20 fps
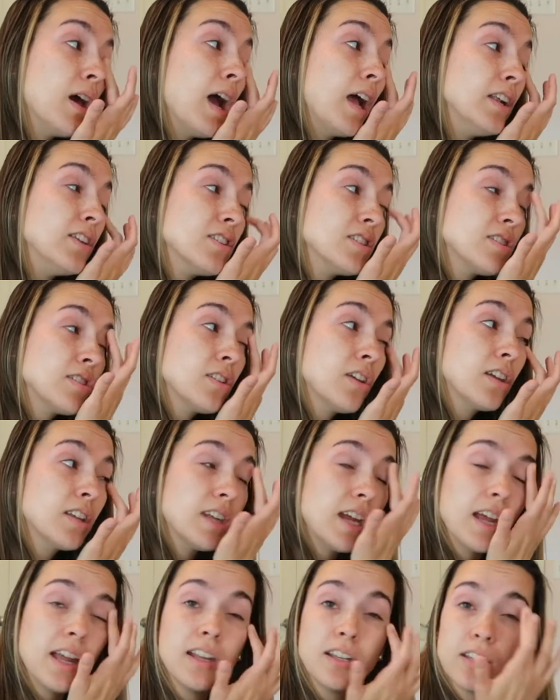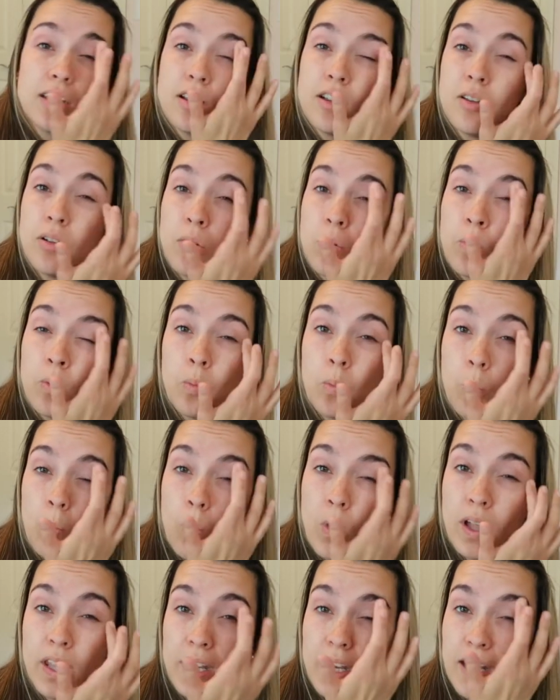I just looked at
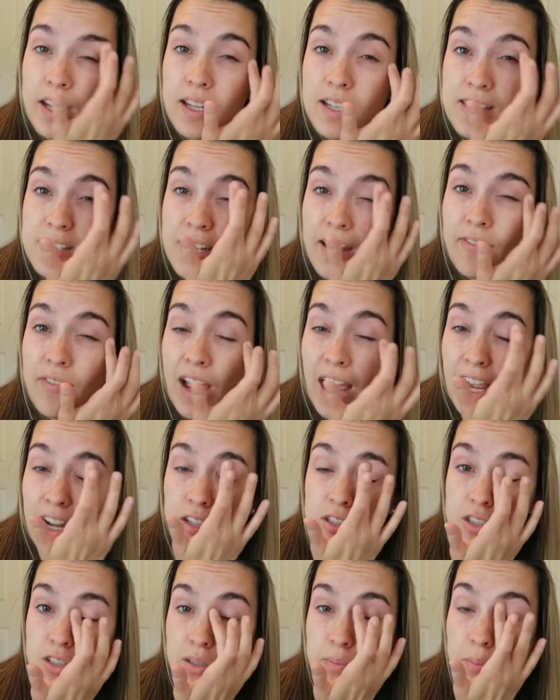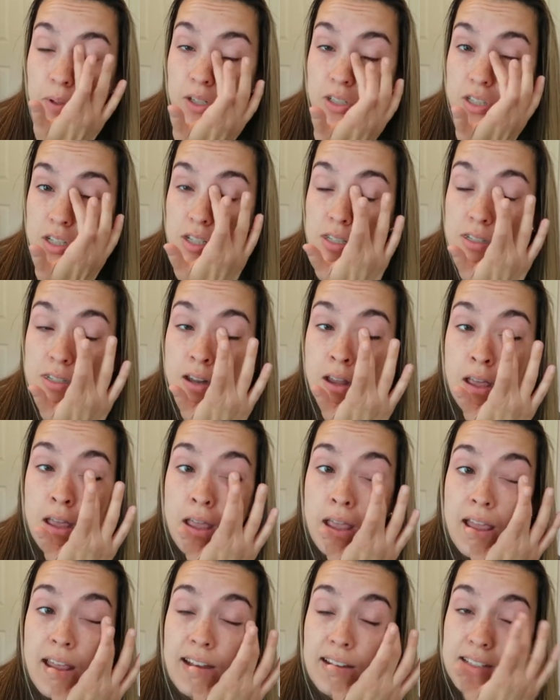what it is I've actually purchased,
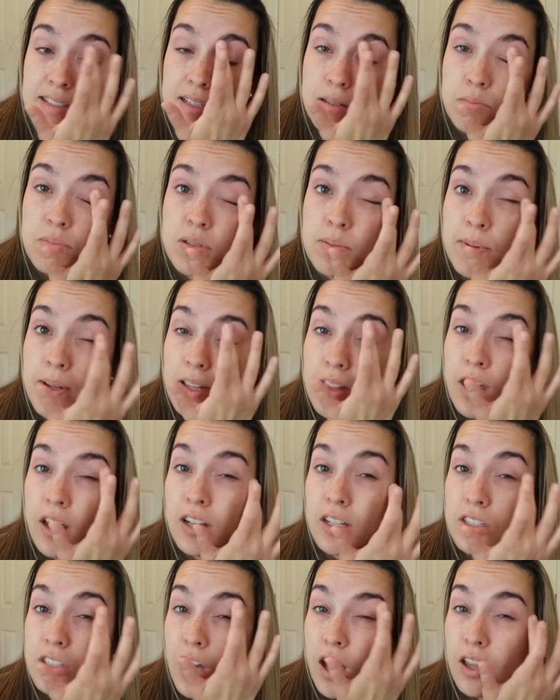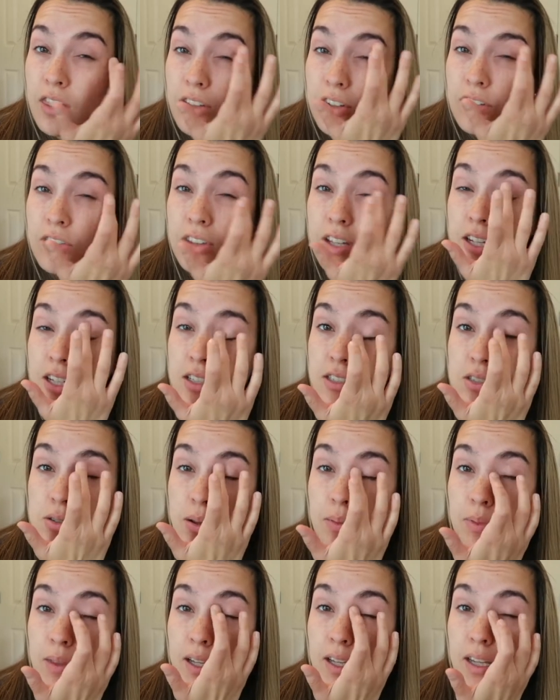and it seems to be a lot of toddler things. So
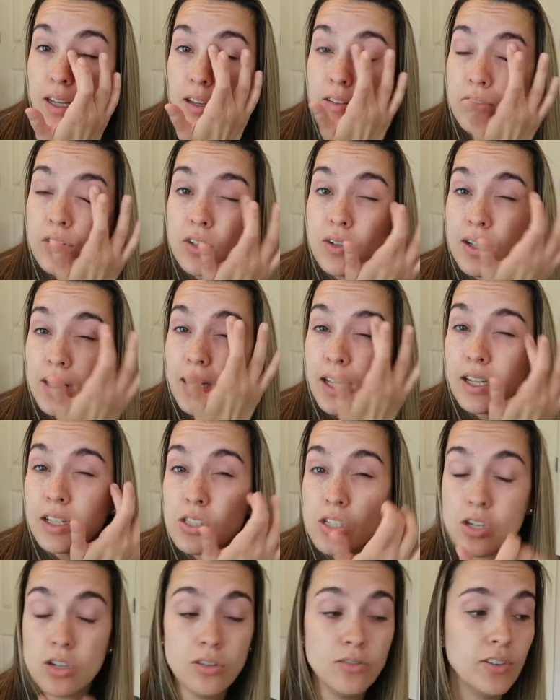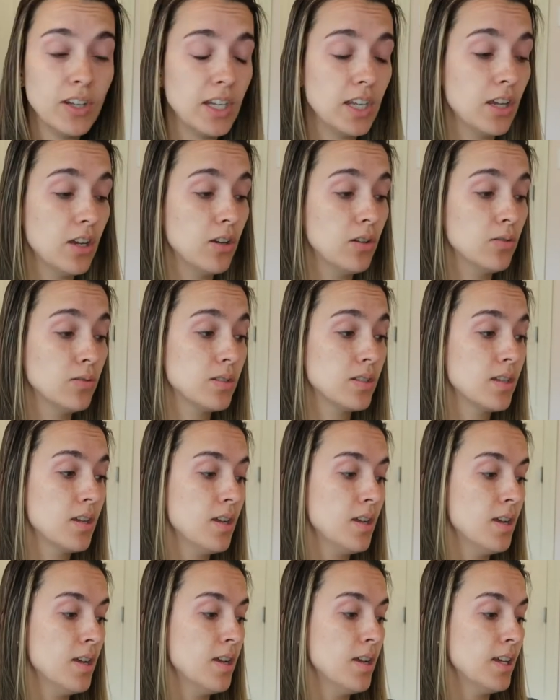I'm thinking of doing like two videos
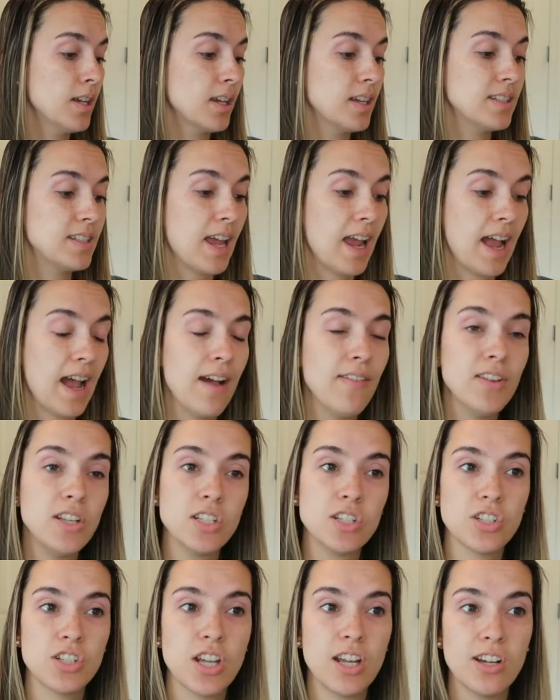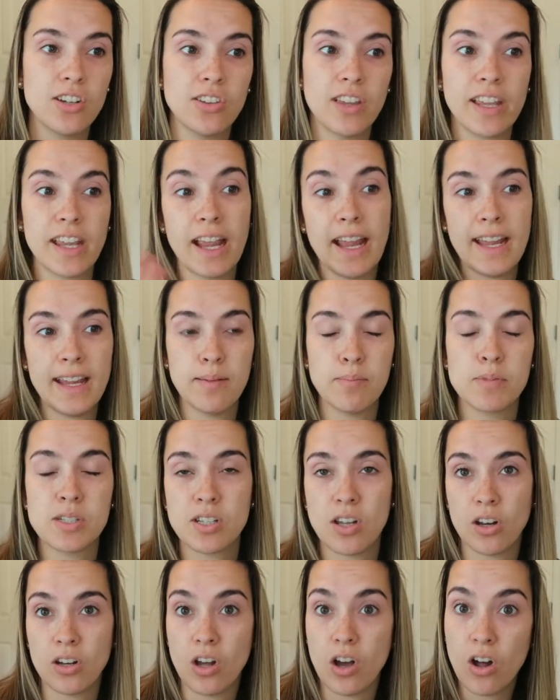because I haven't shared like an
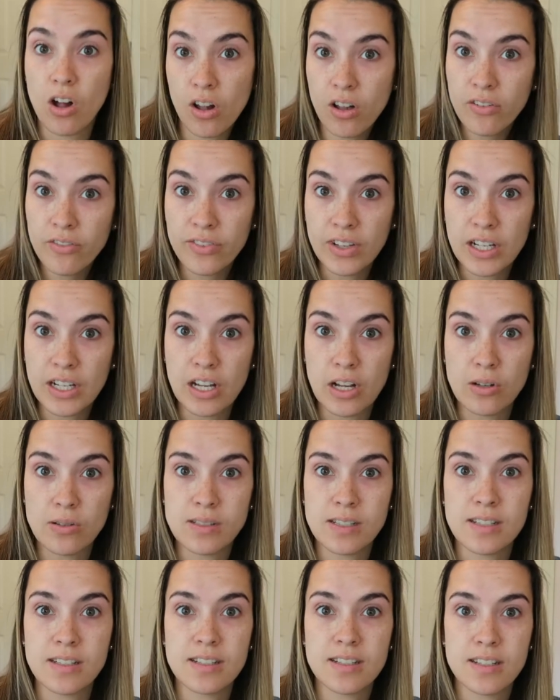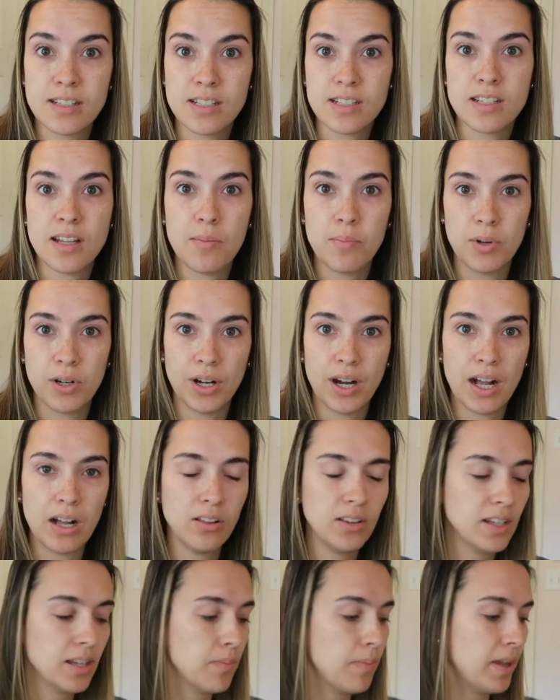Amazon haul video since December. I'll
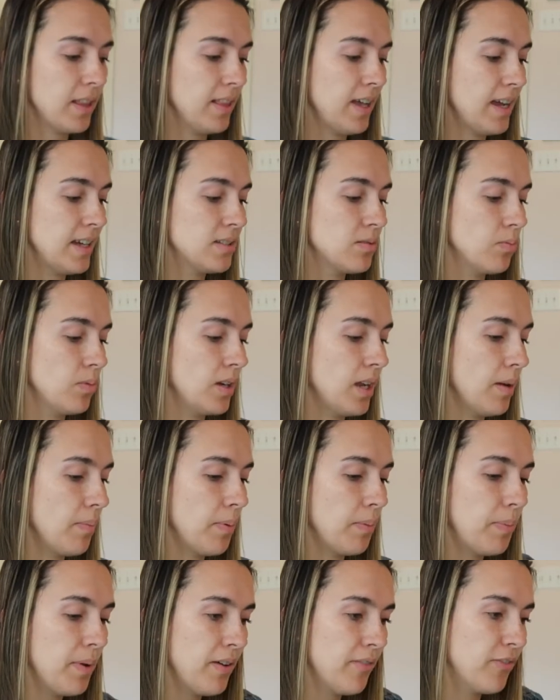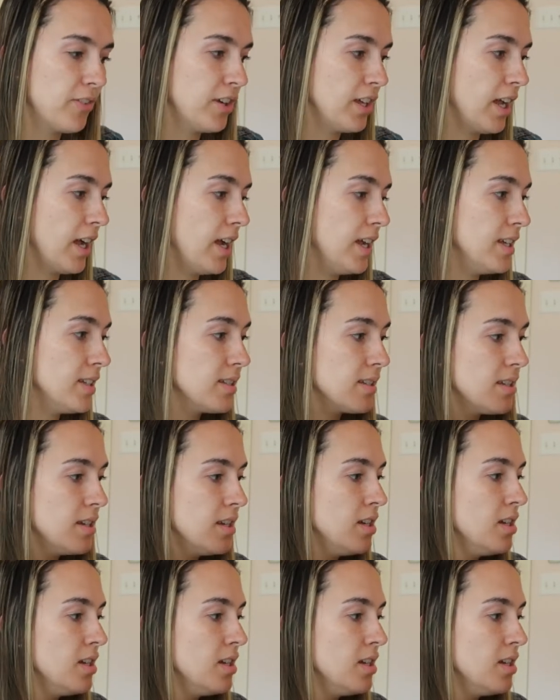link my last one up above for you guys.